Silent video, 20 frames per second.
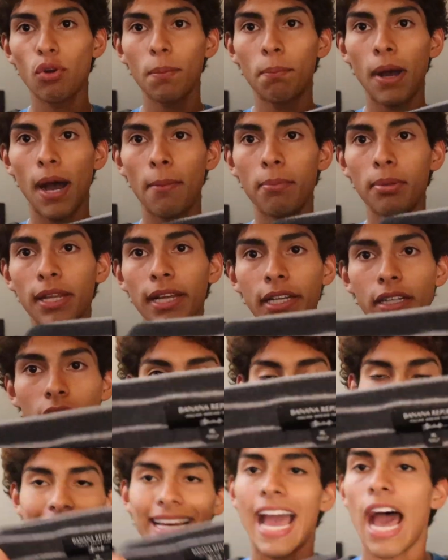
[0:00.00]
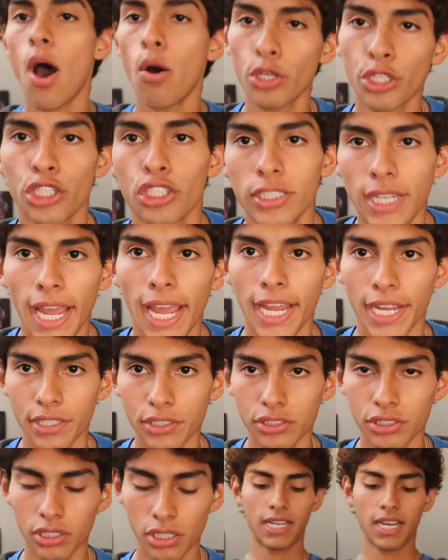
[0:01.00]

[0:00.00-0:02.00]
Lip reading: Republic, count your days.